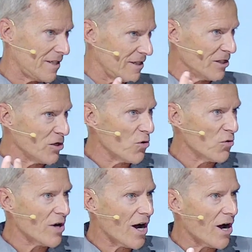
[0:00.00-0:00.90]
you
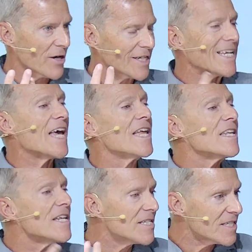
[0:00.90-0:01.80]
know, our
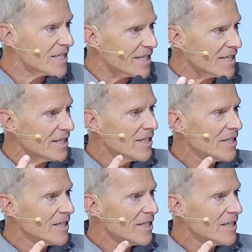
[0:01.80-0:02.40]
tendency